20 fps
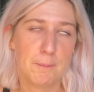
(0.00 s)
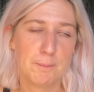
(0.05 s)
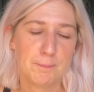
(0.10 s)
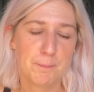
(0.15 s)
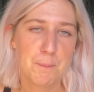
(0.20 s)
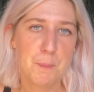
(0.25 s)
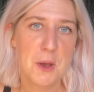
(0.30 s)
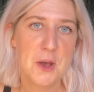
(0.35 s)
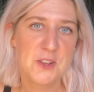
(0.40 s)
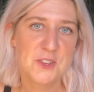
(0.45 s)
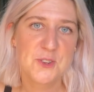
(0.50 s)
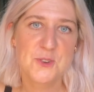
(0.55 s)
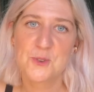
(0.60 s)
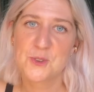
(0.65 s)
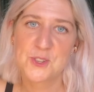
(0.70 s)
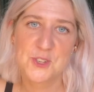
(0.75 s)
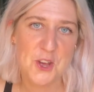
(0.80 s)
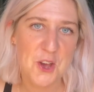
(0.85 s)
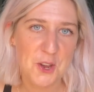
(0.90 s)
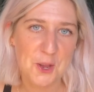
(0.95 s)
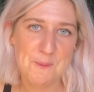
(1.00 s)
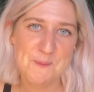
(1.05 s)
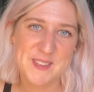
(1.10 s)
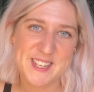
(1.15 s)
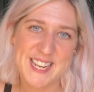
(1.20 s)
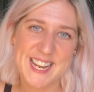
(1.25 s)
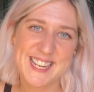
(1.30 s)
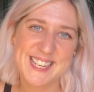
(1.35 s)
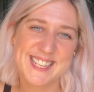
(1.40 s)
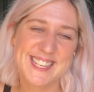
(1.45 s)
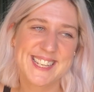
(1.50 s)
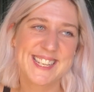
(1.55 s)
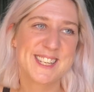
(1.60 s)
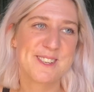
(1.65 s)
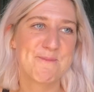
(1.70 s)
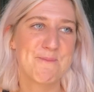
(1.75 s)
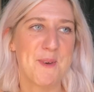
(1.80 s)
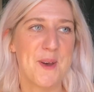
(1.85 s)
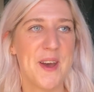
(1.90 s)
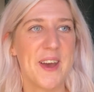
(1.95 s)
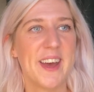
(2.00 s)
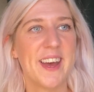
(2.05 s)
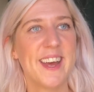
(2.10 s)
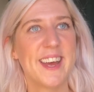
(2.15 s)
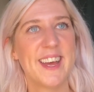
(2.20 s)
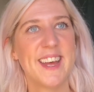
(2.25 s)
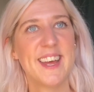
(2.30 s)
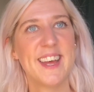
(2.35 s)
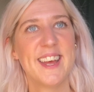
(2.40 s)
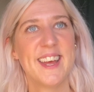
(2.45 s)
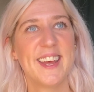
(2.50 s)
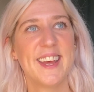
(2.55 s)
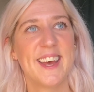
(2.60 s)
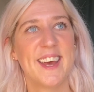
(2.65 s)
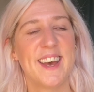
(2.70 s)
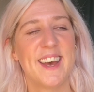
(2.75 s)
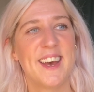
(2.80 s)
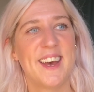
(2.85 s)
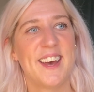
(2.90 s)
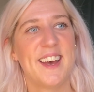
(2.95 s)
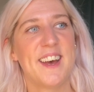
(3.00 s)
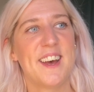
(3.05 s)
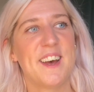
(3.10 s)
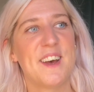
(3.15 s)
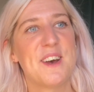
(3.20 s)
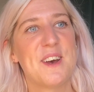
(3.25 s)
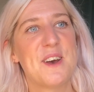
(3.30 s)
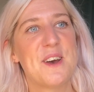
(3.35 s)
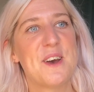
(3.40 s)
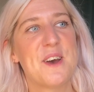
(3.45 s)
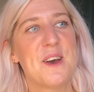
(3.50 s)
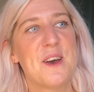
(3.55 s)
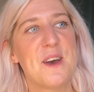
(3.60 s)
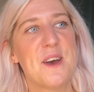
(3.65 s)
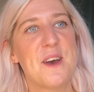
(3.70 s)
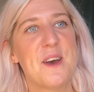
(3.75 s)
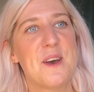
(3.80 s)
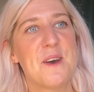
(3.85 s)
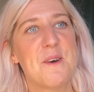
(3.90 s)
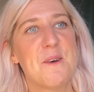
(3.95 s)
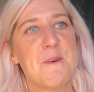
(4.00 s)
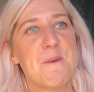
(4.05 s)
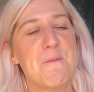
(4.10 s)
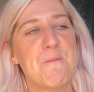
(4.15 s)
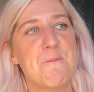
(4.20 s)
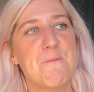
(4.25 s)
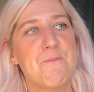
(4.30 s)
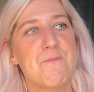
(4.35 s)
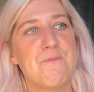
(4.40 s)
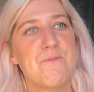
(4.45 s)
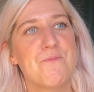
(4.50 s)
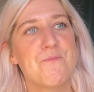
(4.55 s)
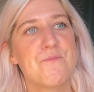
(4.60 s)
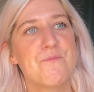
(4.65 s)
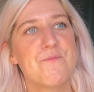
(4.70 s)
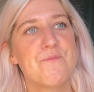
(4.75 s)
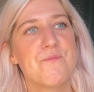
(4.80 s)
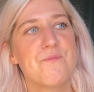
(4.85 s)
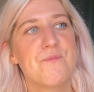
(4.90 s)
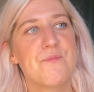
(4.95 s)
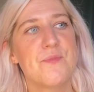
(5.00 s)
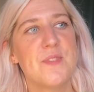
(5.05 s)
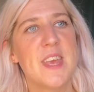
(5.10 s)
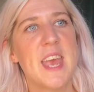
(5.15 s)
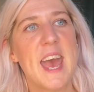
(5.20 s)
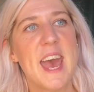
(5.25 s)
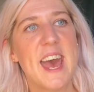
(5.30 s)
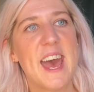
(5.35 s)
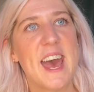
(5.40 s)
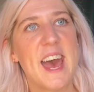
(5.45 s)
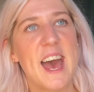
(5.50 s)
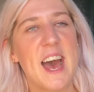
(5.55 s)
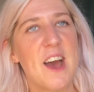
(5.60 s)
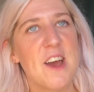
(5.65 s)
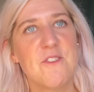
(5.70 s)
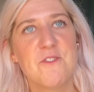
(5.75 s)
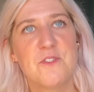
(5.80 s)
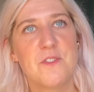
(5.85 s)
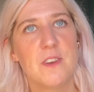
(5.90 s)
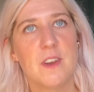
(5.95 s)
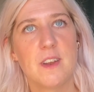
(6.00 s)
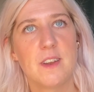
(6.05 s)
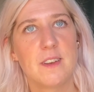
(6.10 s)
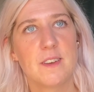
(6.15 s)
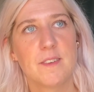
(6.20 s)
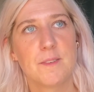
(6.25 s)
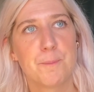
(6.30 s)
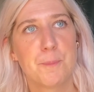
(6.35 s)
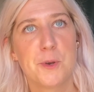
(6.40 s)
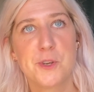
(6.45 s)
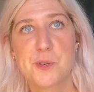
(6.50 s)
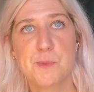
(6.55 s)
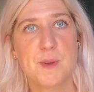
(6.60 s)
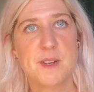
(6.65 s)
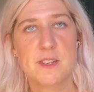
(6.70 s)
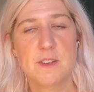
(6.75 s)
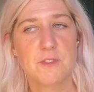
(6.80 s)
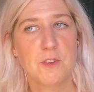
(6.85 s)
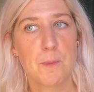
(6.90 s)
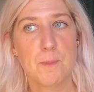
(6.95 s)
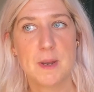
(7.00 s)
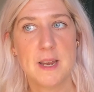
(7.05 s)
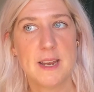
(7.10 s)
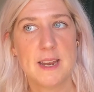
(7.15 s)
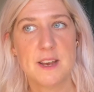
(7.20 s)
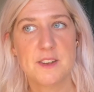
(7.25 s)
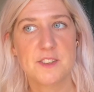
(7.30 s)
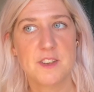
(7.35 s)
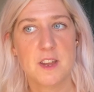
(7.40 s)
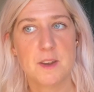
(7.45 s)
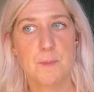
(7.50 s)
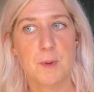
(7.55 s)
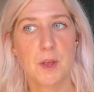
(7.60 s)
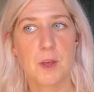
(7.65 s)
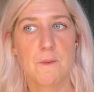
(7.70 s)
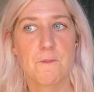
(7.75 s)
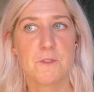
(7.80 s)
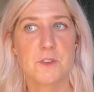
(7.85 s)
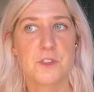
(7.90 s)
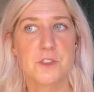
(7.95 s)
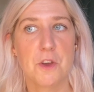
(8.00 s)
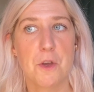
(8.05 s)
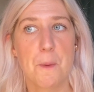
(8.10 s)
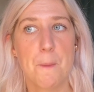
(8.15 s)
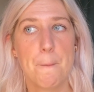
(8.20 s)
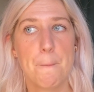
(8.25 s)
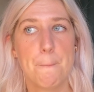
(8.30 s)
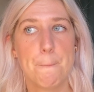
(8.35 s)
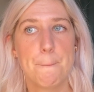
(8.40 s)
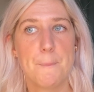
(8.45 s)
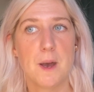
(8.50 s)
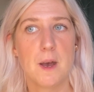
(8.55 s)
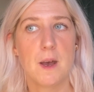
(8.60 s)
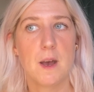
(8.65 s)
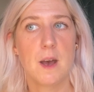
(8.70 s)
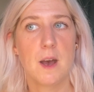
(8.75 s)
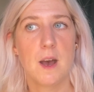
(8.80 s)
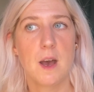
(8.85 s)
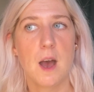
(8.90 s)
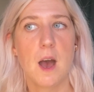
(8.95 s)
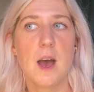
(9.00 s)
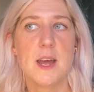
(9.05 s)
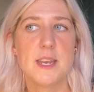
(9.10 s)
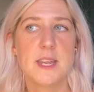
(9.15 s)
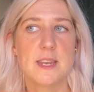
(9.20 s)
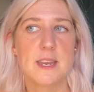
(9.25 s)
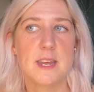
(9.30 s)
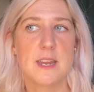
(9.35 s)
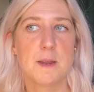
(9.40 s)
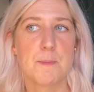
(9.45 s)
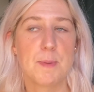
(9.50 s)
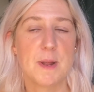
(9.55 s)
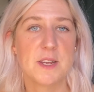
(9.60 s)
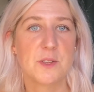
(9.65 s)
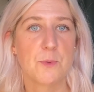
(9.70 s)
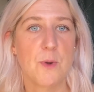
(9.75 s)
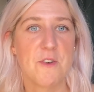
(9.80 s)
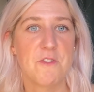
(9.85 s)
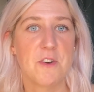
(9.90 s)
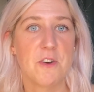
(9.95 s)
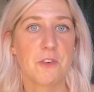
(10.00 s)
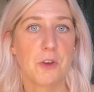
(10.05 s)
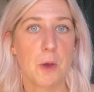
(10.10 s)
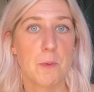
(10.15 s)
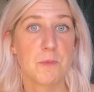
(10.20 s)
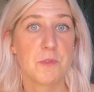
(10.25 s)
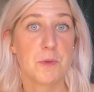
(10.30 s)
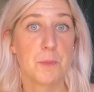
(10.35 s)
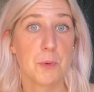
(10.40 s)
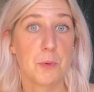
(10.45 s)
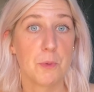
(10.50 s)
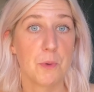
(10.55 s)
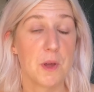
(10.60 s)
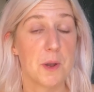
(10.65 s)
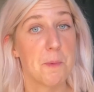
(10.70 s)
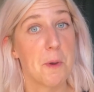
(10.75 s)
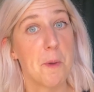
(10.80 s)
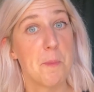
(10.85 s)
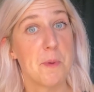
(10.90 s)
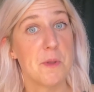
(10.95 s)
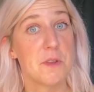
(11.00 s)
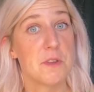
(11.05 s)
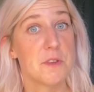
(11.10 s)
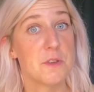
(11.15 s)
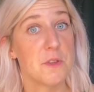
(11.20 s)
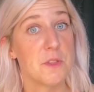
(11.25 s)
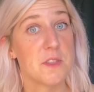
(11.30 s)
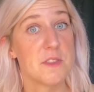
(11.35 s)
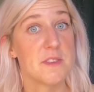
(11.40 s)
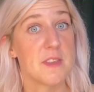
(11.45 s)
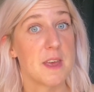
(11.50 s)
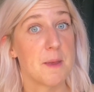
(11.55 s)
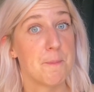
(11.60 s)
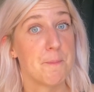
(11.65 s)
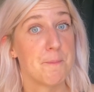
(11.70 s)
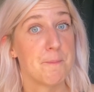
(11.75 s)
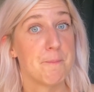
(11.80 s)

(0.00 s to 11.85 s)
personal circumstances, but yeah, I've pushed myself completely outside of my comfort zone, but I did it in a place where I felt comfortable, and I'm hoping to do the same